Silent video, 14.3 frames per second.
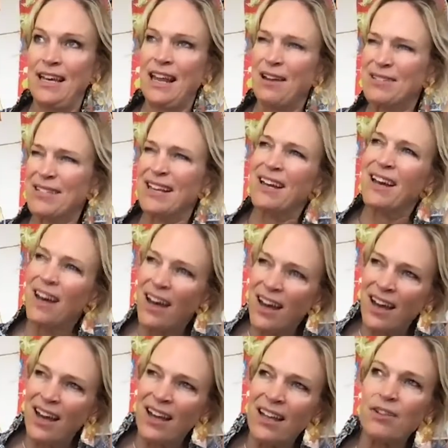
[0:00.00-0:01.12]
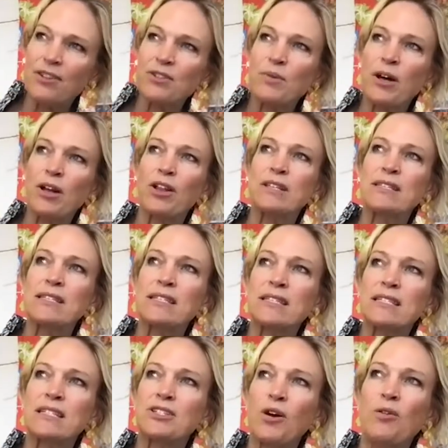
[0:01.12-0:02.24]
And I was like, huh? He goes, well,
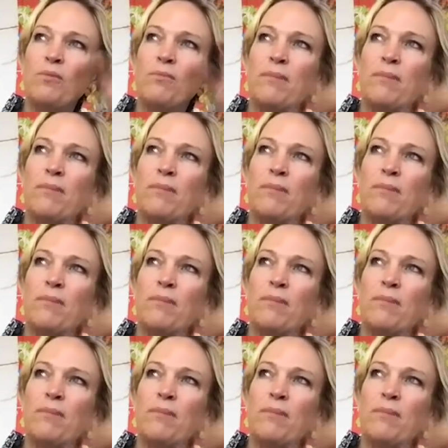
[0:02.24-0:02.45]
don't